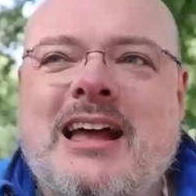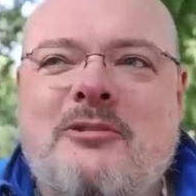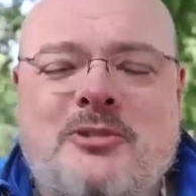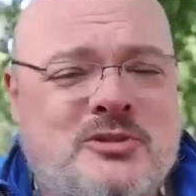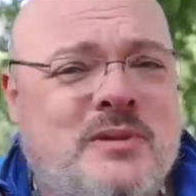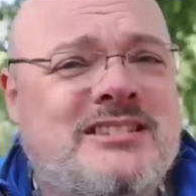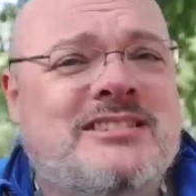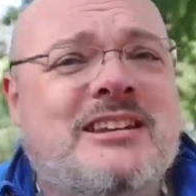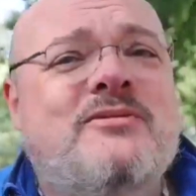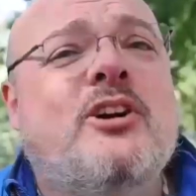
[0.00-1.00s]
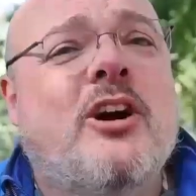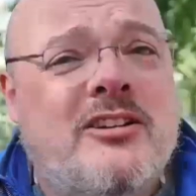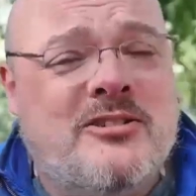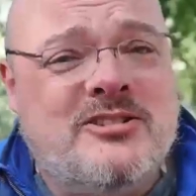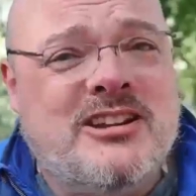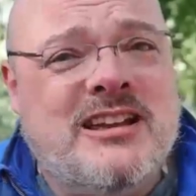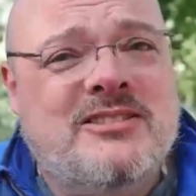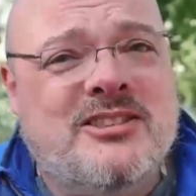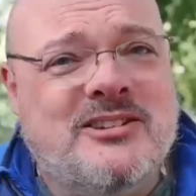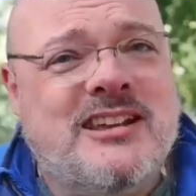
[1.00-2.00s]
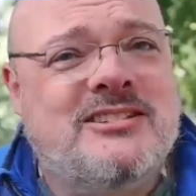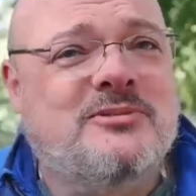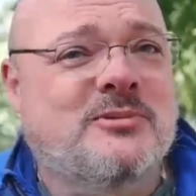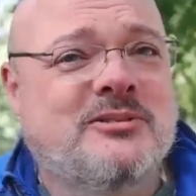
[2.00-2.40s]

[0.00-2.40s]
which makes it even harder to get the next